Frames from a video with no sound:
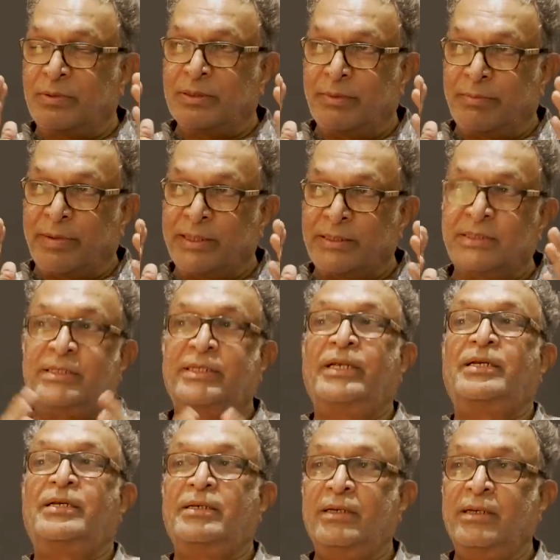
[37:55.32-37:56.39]
the mind
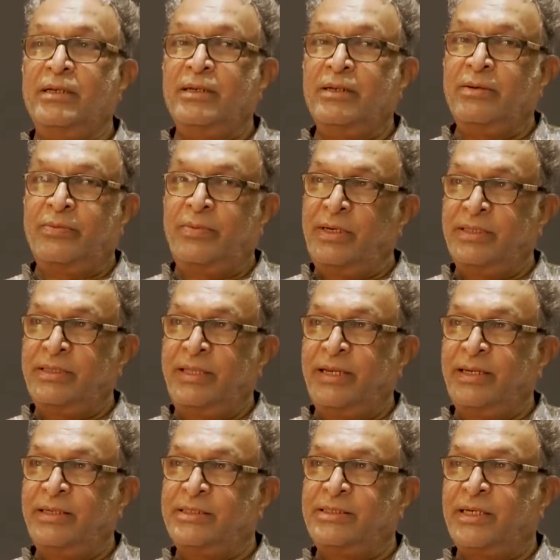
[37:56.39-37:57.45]
state. Only
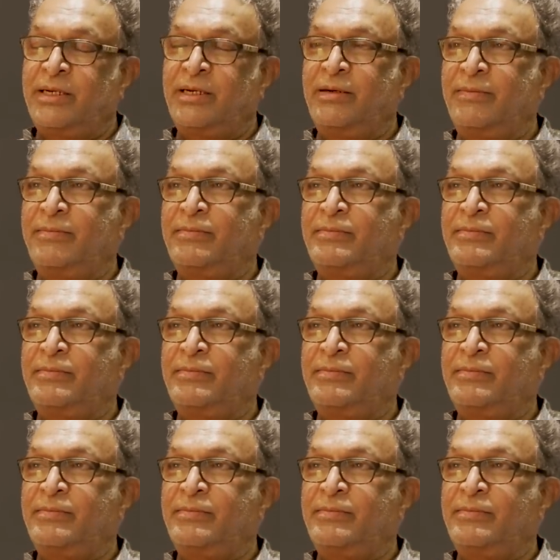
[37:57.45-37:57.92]
they decide.